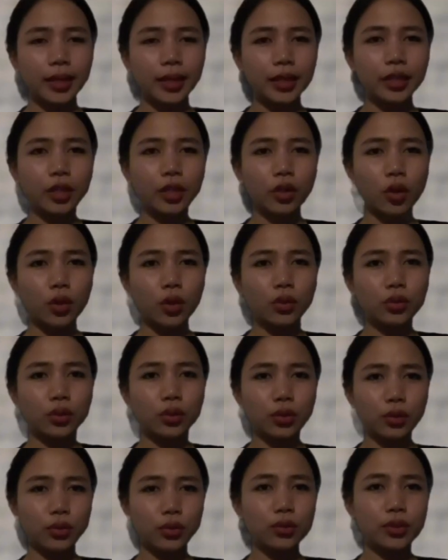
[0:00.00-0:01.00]
In
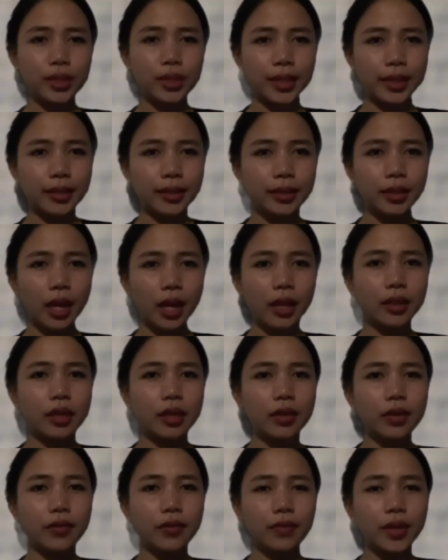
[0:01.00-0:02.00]
conclusion,
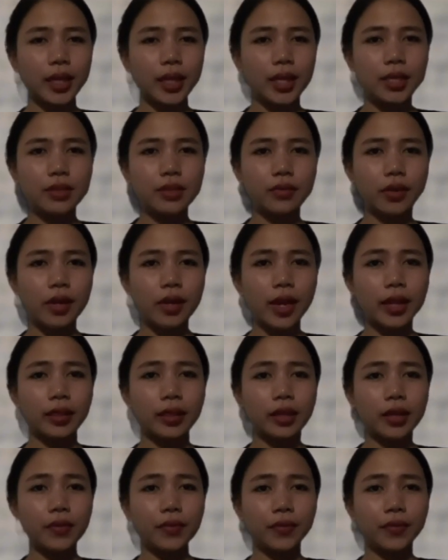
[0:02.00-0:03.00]
the river is
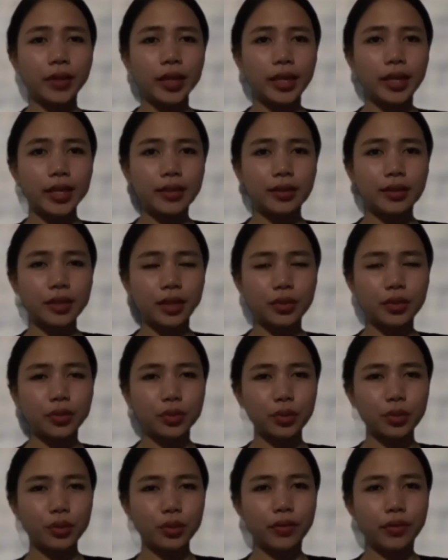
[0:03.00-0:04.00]
relatively easy
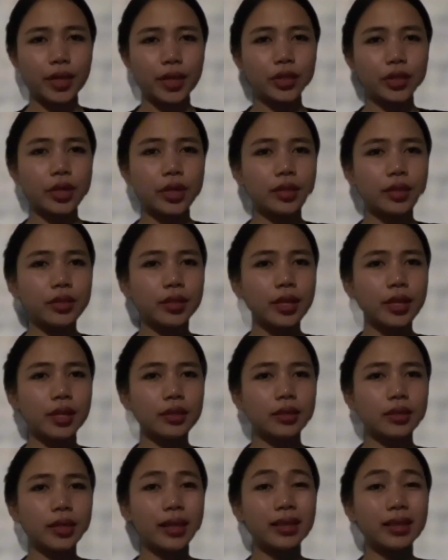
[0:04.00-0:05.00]
to reach
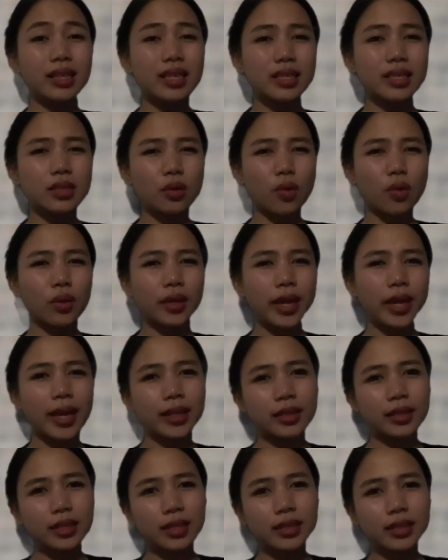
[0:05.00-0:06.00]
since it is
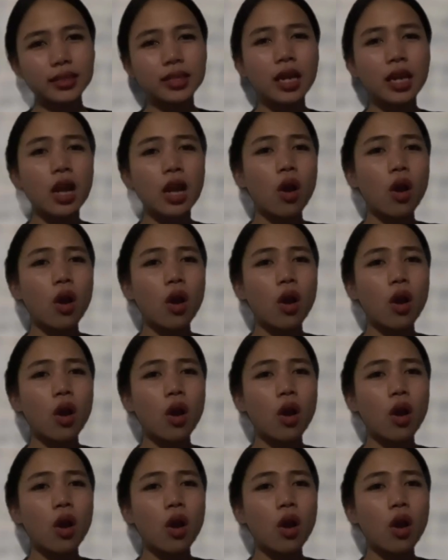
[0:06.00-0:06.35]
located